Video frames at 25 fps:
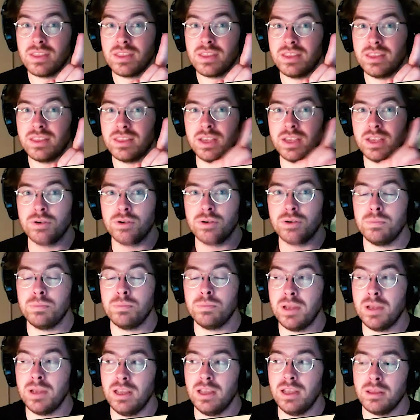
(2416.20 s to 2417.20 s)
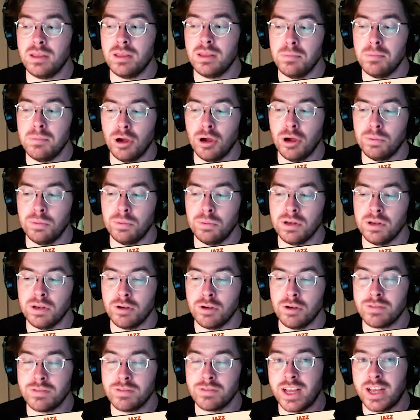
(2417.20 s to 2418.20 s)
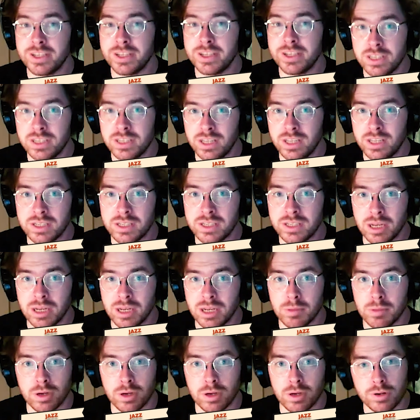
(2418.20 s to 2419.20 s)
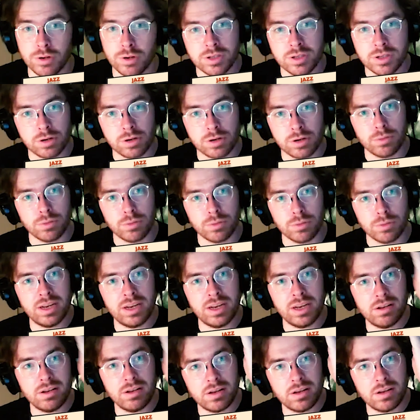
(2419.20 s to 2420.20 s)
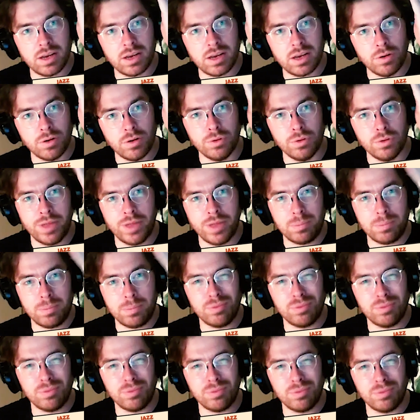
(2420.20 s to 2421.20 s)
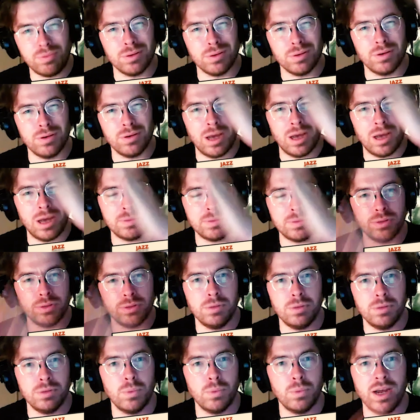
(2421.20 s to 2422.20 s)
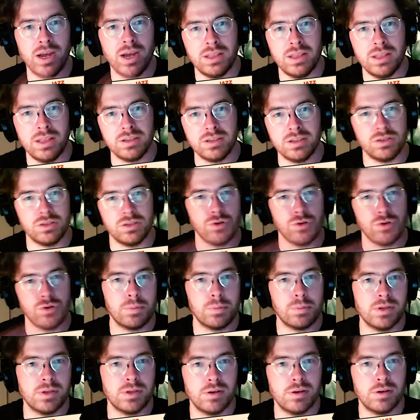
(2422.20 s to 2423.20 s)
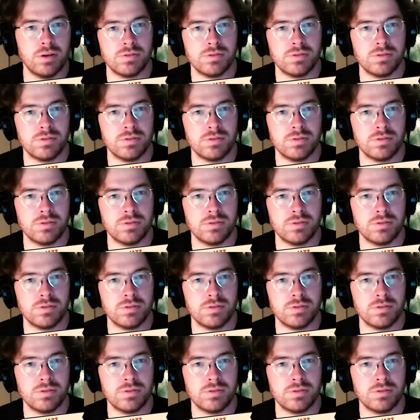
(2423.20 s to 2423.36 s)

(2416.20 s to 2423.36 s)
they could be the Melbourne of last year, the team that goes great or like pretty good up until midway and then just drops off. So